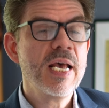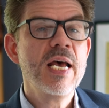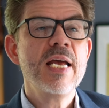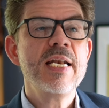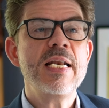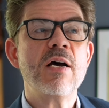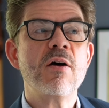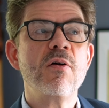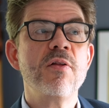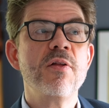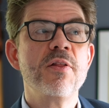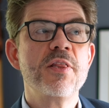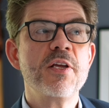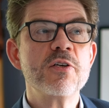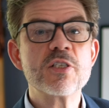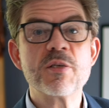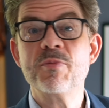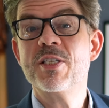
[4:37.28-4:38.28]
Now,
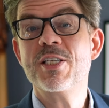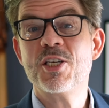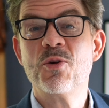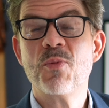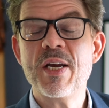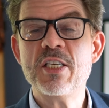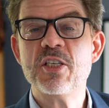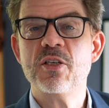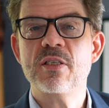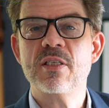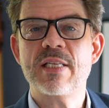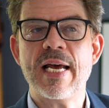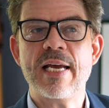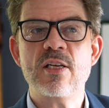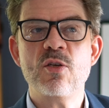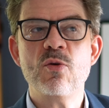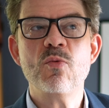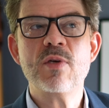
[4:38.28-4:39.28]
there's some situations
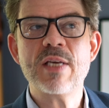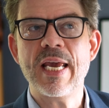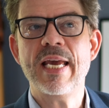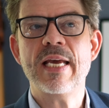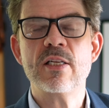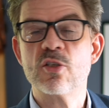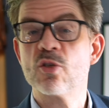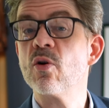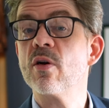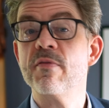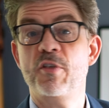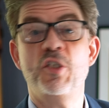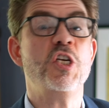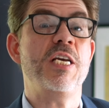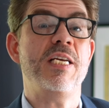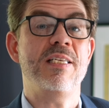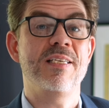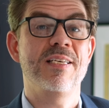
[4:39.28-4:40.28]
that you can't sort of
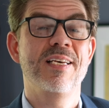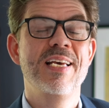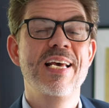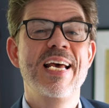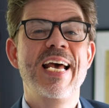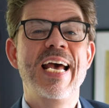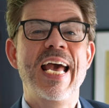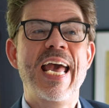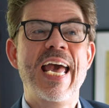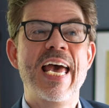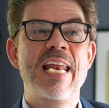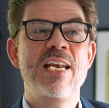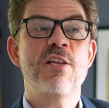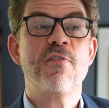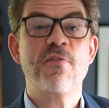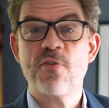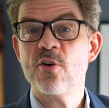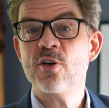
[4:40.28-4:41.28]
cheat. And
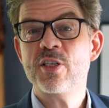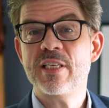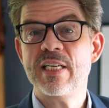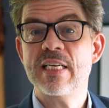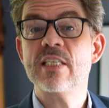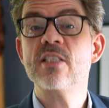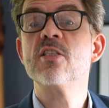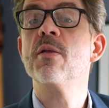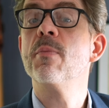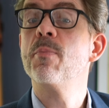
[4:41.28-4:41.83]
the first is the